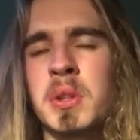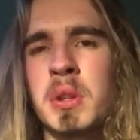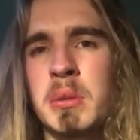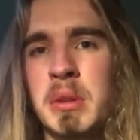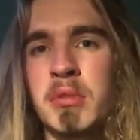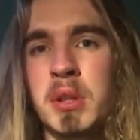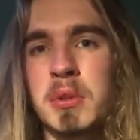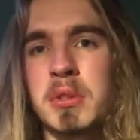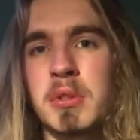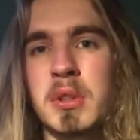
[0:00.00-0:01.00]
You know when
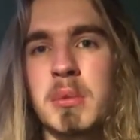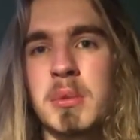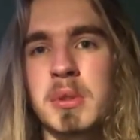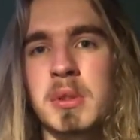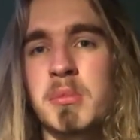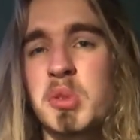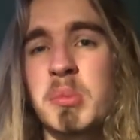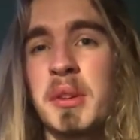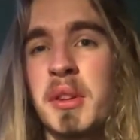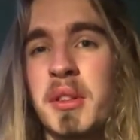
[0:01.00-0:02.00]
records Store Day was
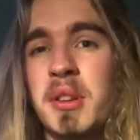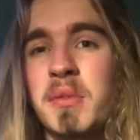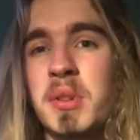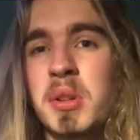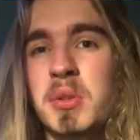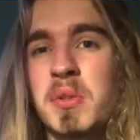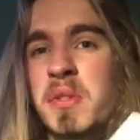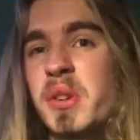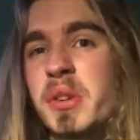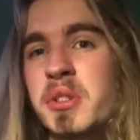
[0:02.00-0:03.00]
probably on the 31st or
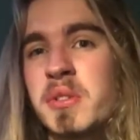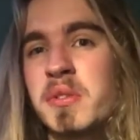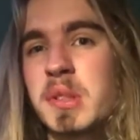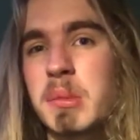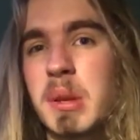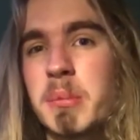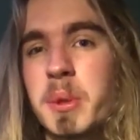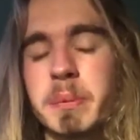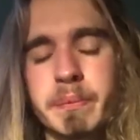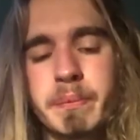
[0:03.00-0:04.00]
1st of September.